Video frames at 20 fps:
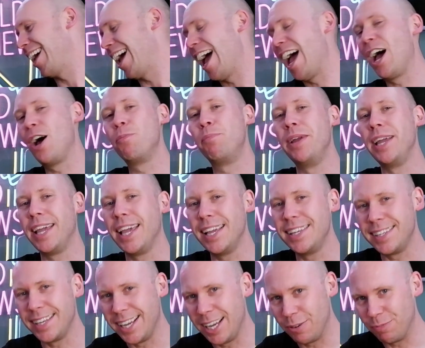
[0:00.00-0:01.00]
How big
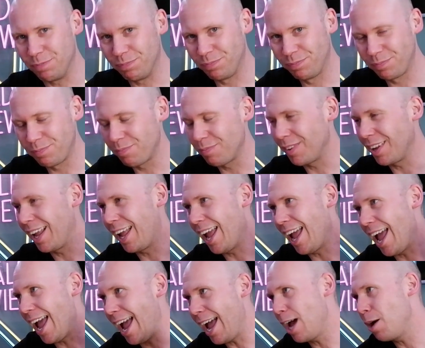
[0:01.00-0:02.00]
is it?
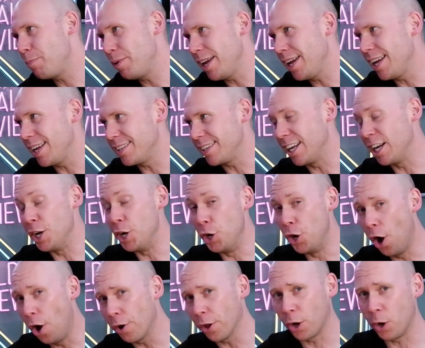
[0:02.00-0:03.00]
How big is it?
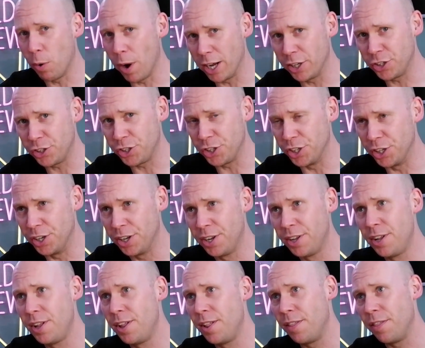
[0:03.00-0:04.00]
Not a question,
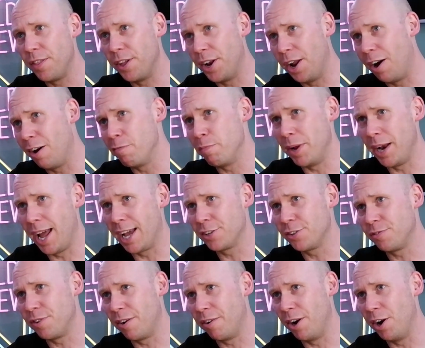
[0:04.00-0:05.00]
that I've been
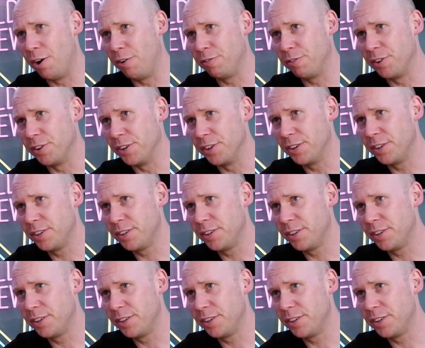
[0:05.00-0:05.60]
asked very often.